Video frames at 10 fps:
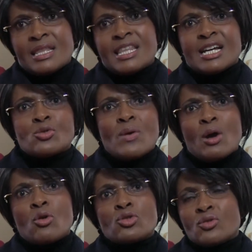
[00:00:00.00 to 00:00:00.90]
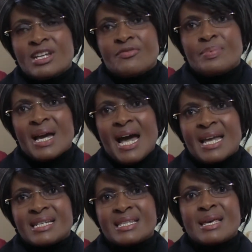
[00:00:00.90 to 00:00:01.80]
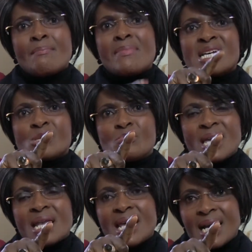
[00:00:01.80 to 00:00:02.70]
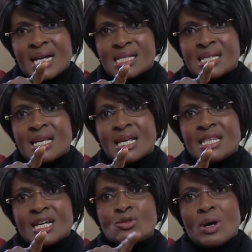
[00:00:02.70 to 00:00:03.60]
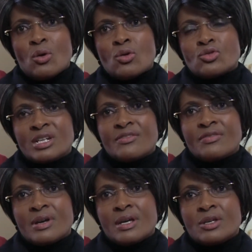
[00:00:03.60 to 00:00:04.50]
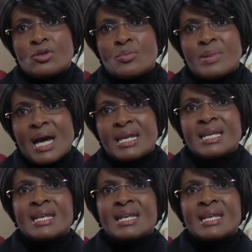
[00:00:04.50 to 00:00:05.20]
that we are going to leave behind? There must be a legacy that we are going to leave, you know, behind.